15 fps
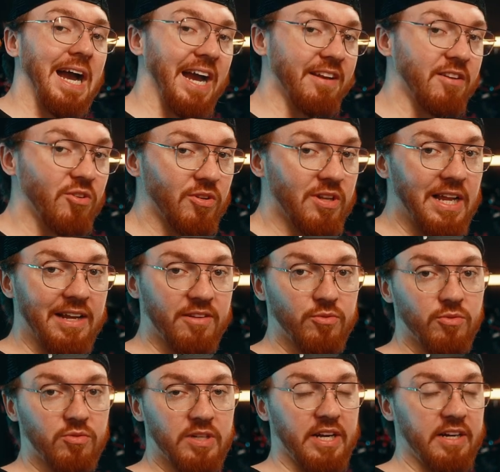I don't like
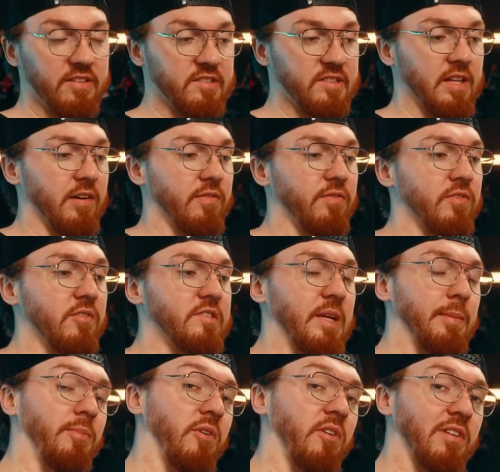to carry stuff
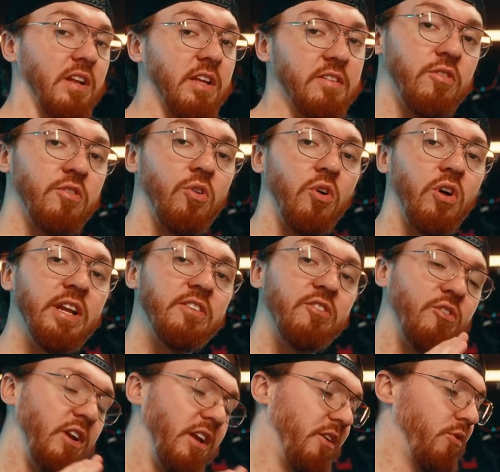separately, so it's
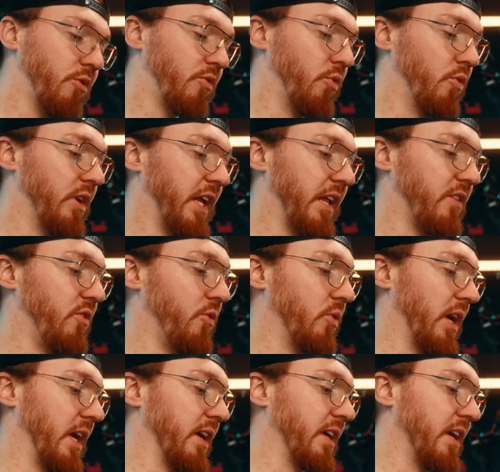really useful that you
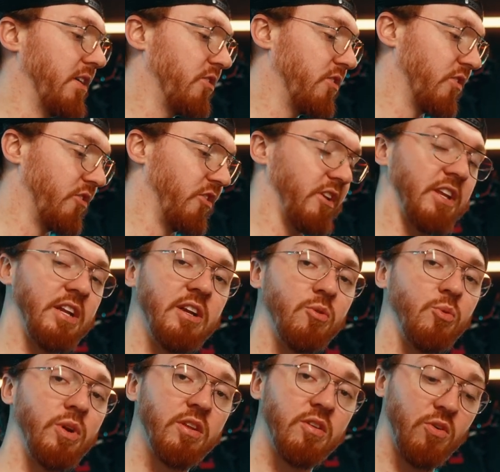can carry the grid here
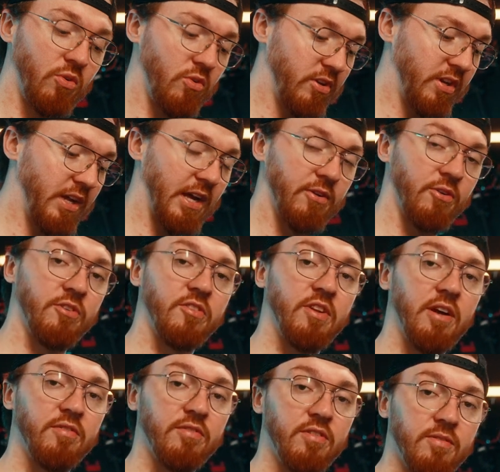with all the other
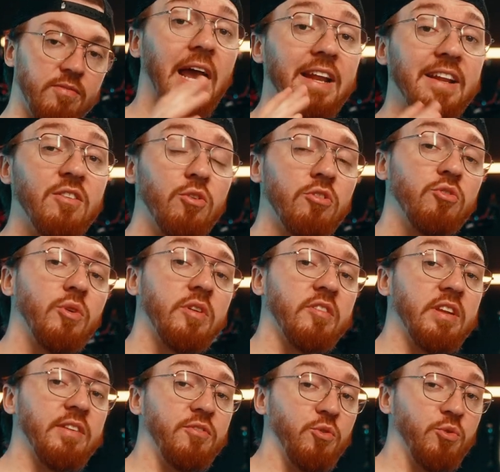stuff. And it also has a
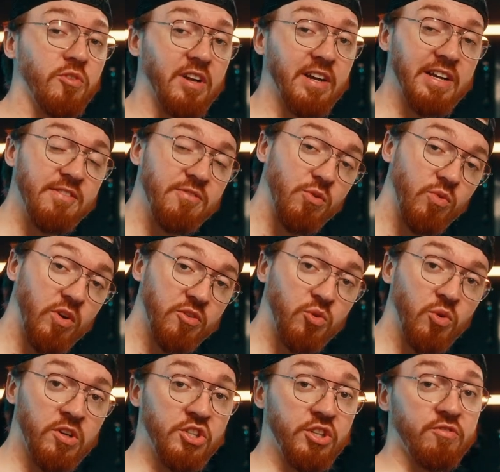diffuser if you want to
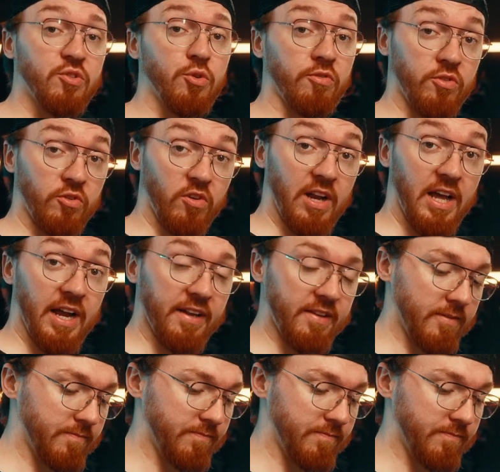achieve softer light.